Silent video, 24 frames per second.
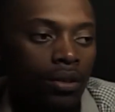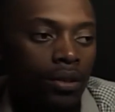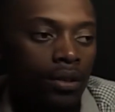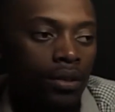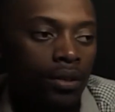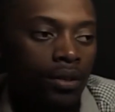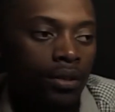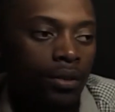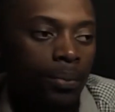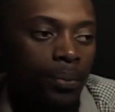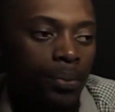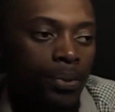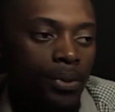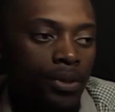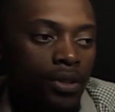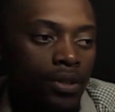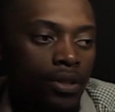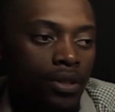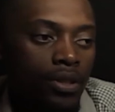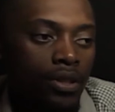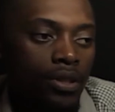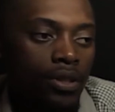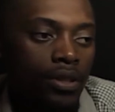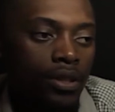this
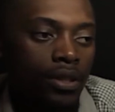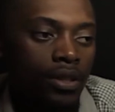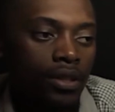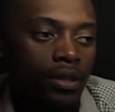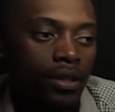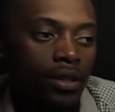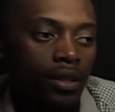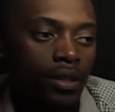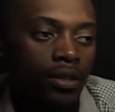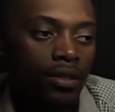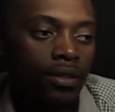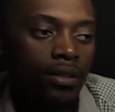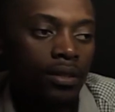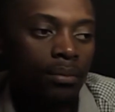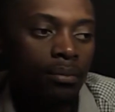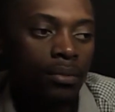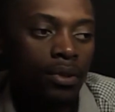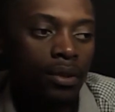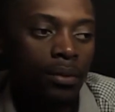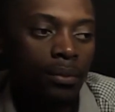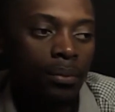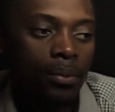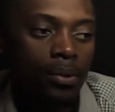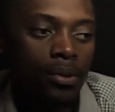position as the
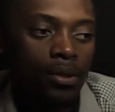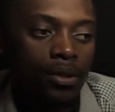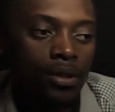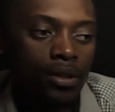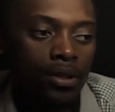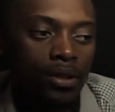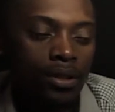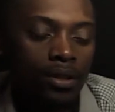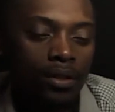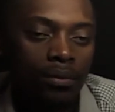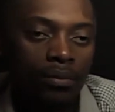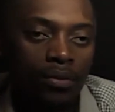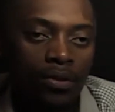mean position